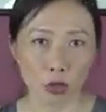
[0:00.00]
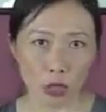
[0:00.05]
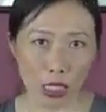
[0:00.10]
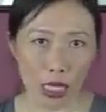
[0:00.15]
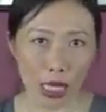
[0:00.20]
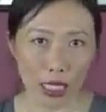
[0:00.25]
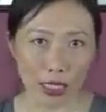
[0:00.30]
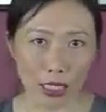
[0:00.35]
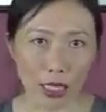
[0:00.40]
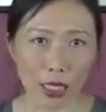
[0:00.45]

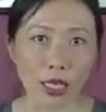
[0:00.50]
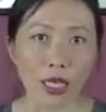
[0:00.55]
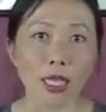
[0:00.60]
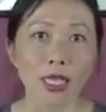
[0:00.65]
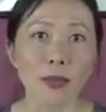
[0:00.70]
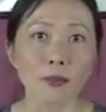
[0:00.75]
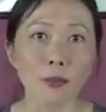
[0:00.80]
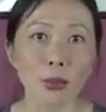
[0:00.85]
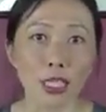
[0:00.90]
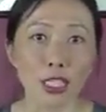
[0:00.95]
aka
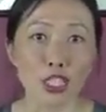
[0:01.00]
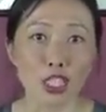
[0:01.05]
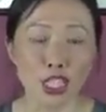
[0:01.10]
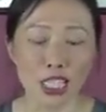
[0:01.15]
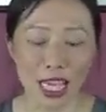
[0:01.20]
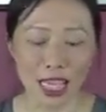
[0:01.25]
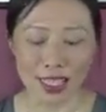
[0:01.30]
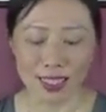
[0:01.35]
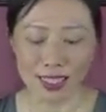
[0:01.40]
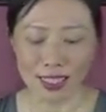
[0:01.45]

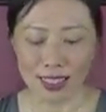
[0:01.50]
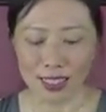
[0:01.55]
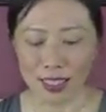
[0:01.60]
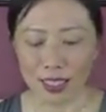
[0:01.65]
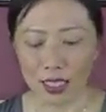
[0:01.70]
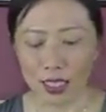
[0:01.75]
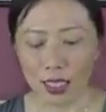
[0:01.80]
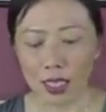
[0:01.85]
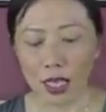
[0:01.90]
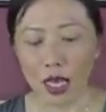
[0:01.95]
PGS,
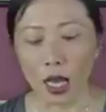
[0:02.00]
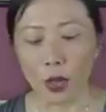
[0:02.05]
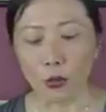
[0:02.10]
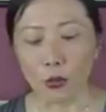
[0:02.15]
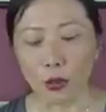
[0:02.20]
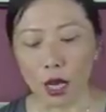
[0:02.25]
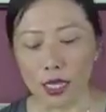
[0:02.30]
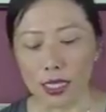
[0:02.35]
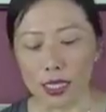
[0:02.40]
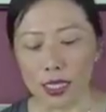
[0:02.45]
a
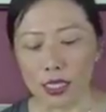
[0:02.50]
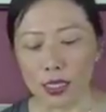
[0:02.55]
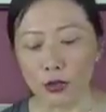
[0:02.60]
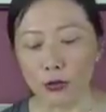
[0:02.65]
process